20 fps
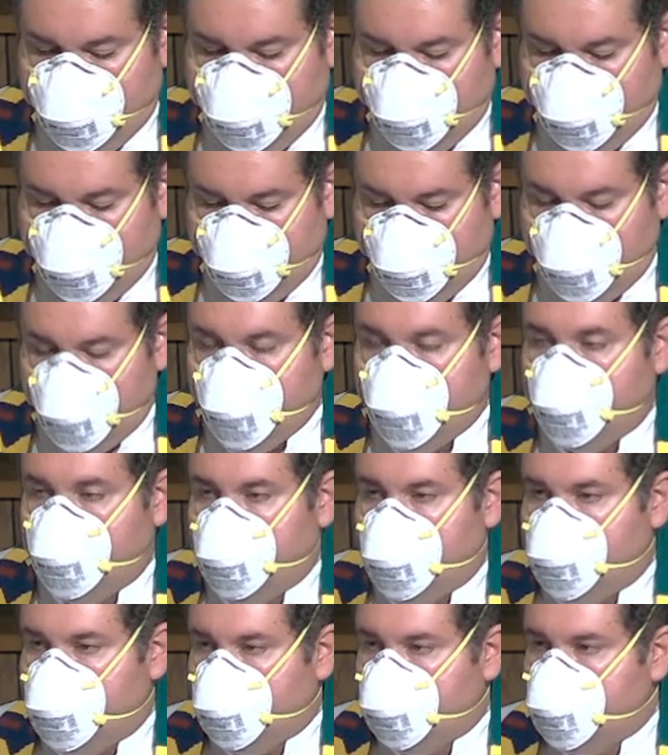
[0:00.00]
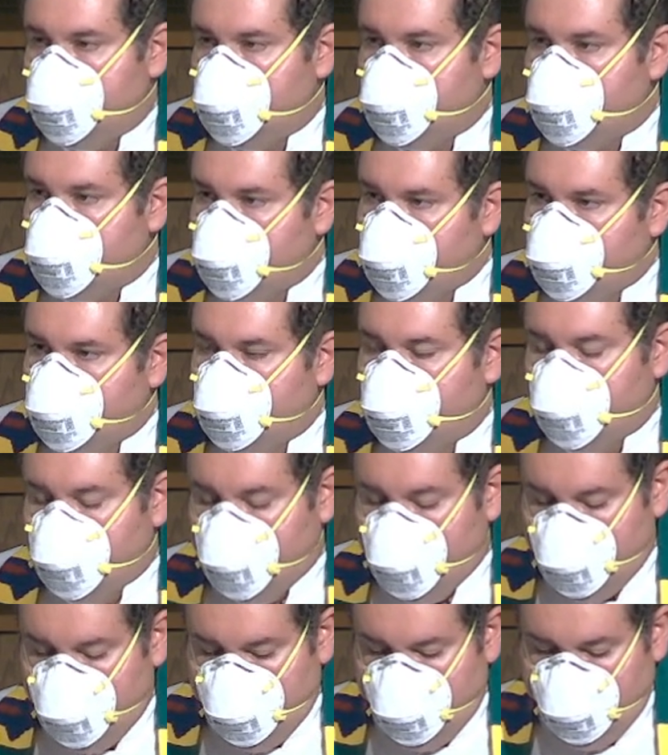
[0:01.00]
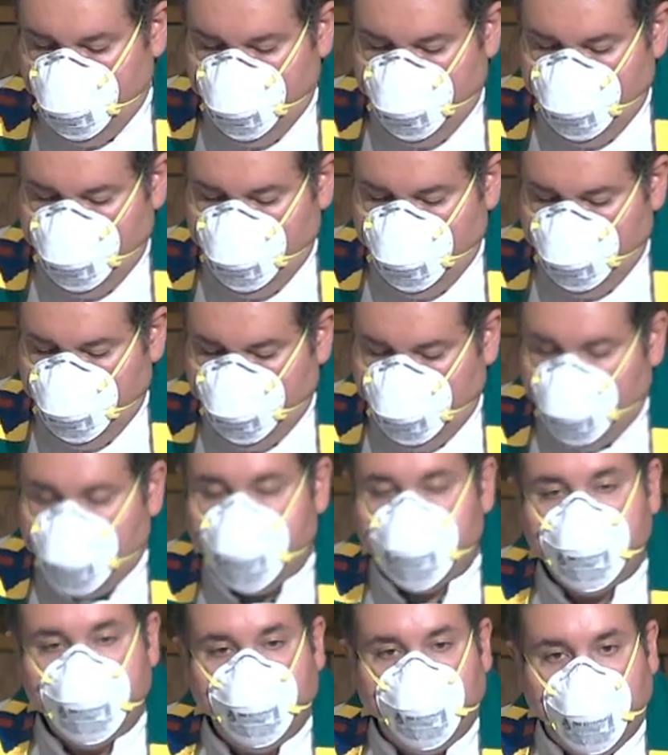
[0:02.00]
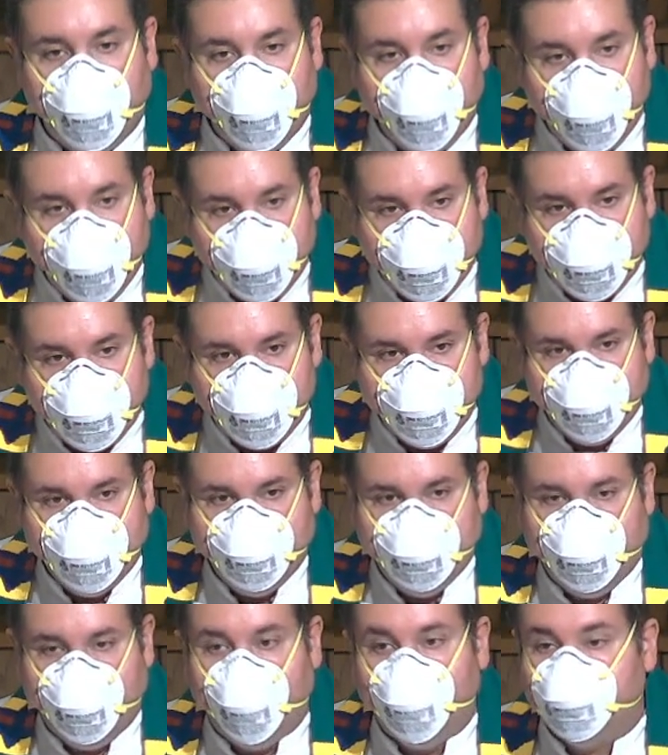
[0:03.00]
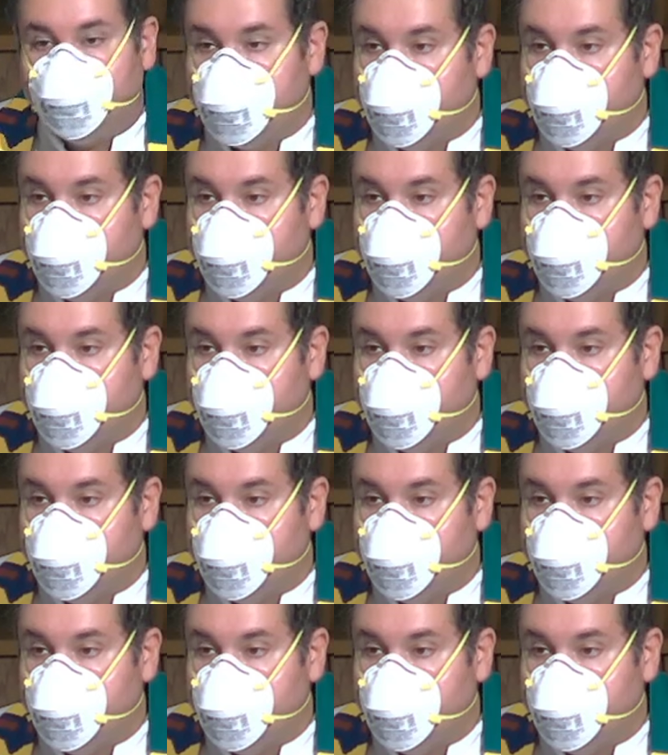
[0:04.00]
well, what do people do? They respond, often